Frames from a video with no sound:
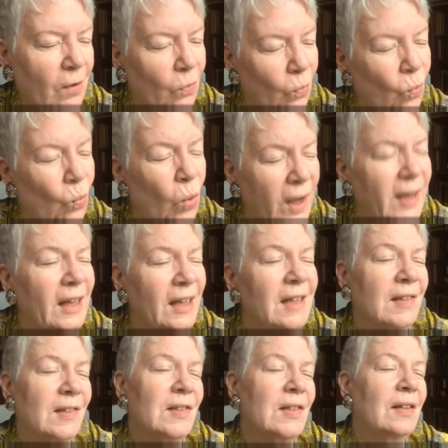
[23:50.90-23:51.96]
what
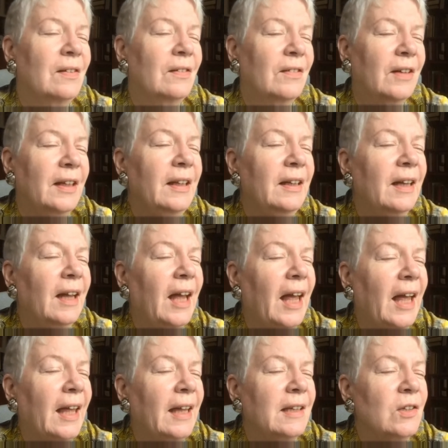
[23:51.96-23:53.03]
is, right?
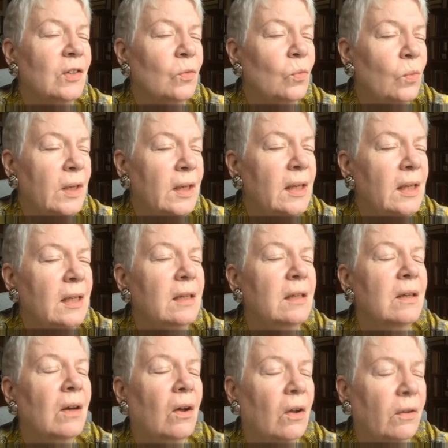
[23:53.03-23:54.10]
And we need
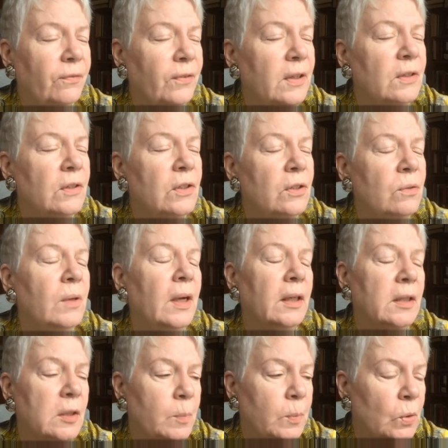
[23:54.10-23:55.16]
often to
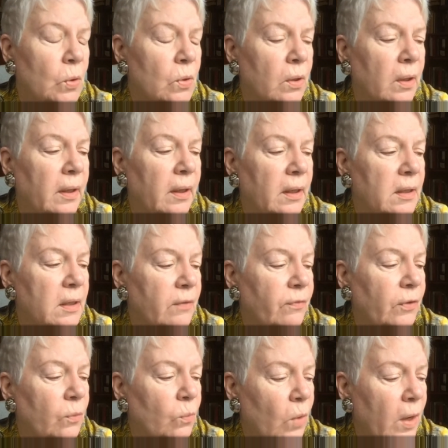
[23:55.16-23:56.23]
explore in
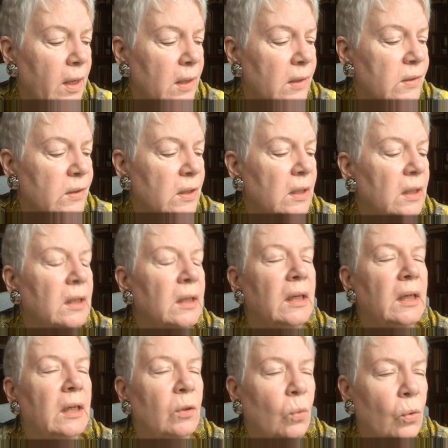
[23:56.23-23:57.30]
different ways
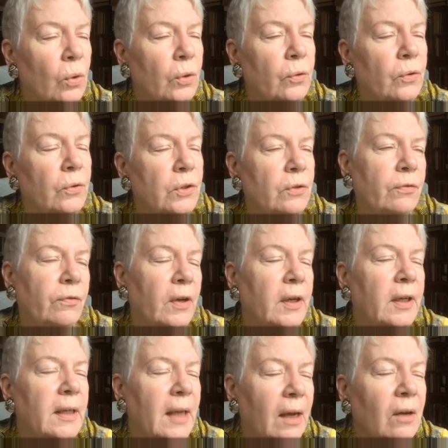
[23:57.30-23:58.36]
in order to
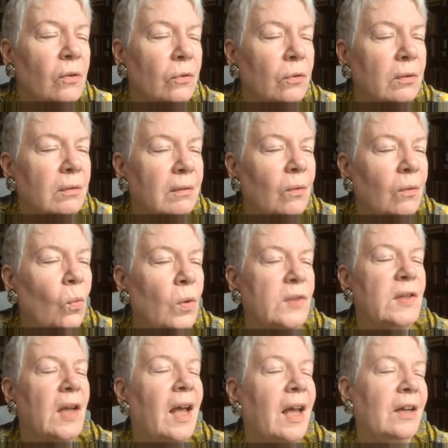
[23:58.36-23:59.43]
find out
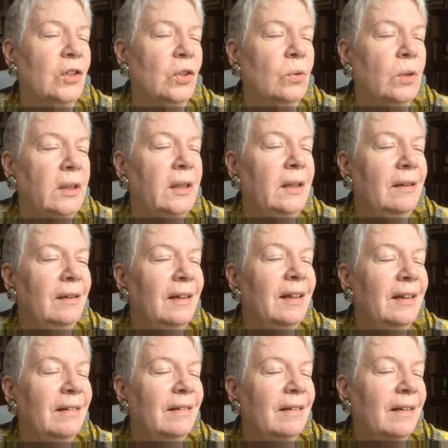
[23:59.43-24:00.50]
what's actually
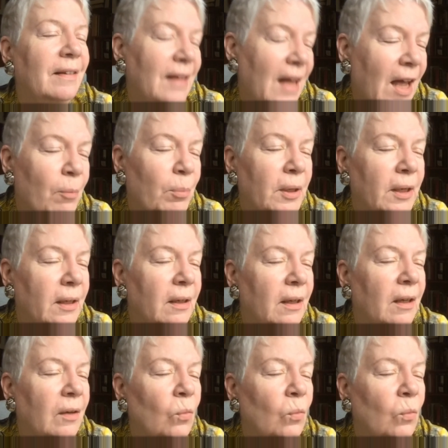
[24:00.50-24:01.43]
happening and